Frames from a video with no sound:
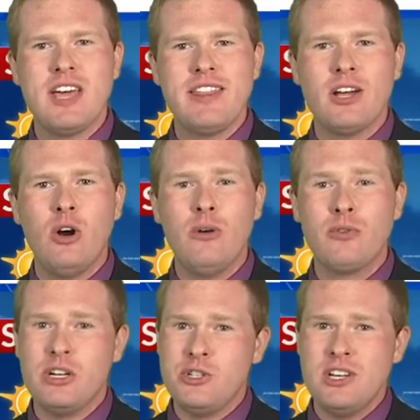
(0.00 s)
of that cold
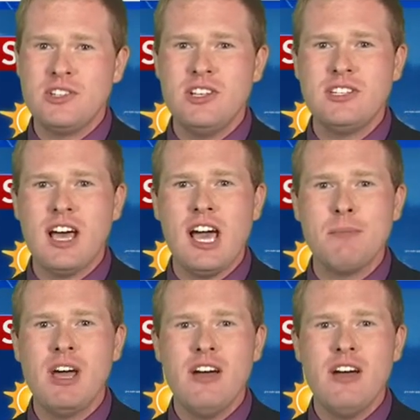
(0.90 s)
front just in time